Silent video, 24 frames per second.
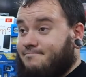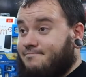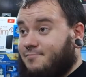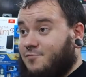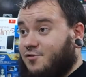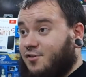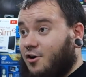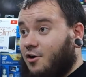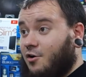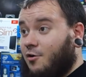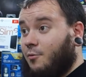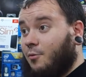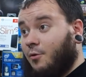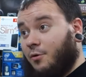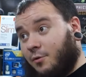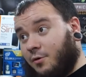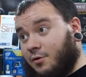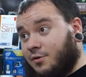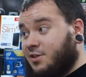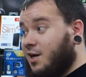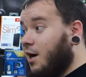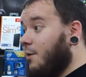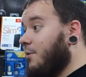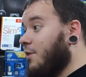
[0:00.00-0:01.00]
So
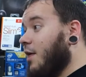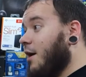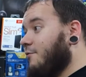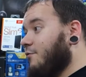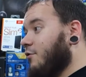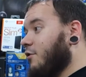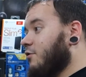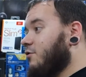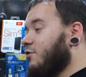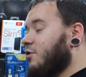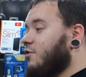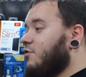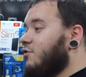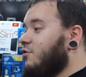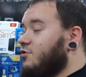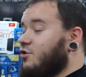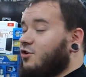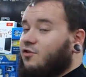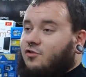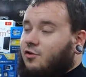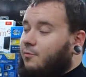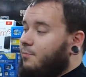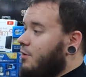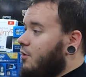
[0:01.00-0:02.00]
we'll talk about that first. This is
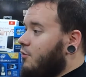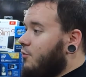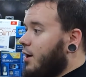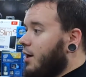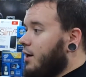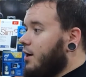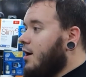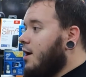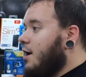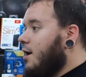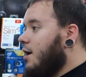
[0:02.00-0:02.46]
just super quick.